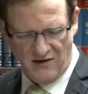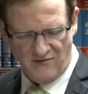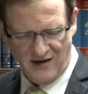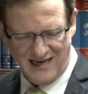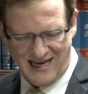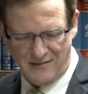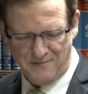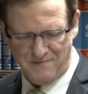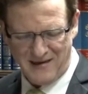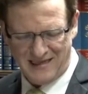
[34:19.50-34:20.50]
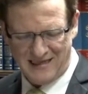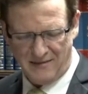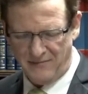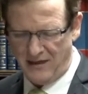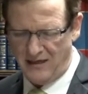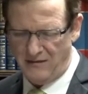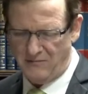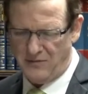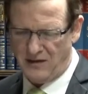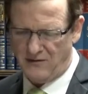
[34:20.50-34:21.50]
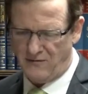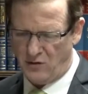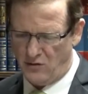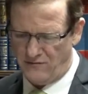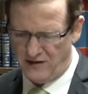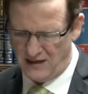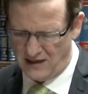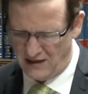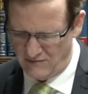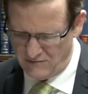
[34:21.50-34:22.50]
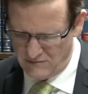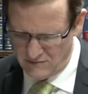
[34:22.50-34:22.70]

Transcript: Venan metam'in bikrovehen.